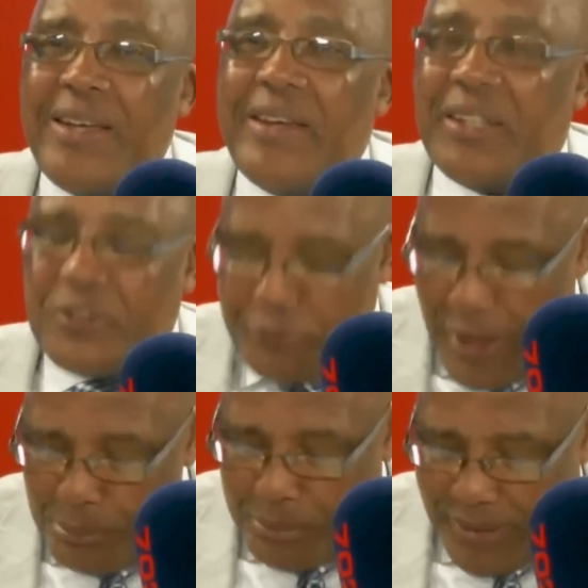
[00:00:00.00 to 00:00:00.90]
As
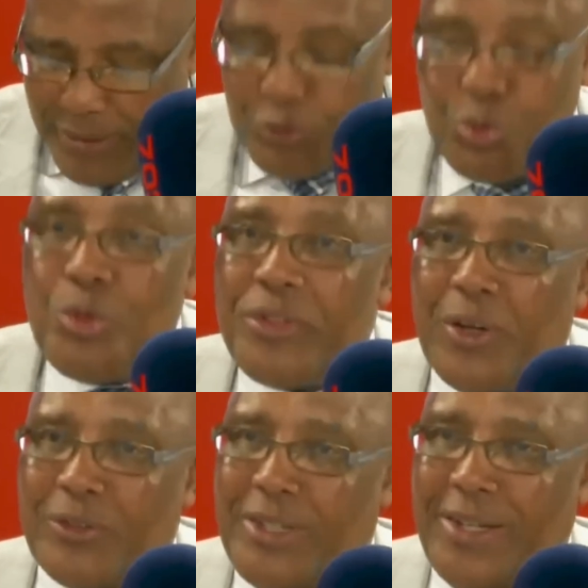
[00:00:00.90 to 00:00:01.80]
far back as
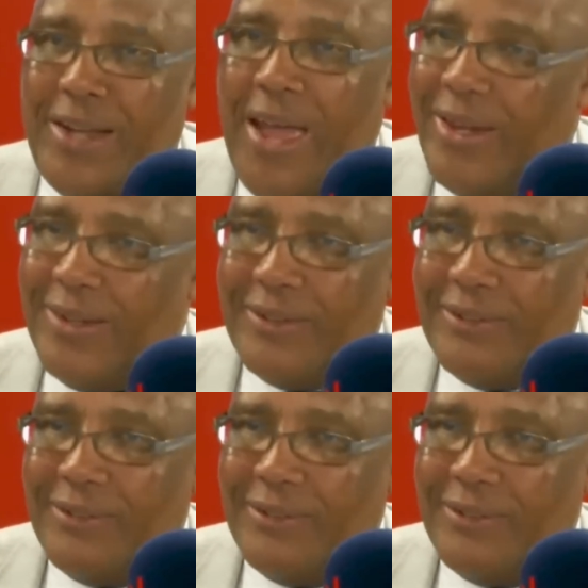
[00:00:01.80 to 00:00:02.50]
2009,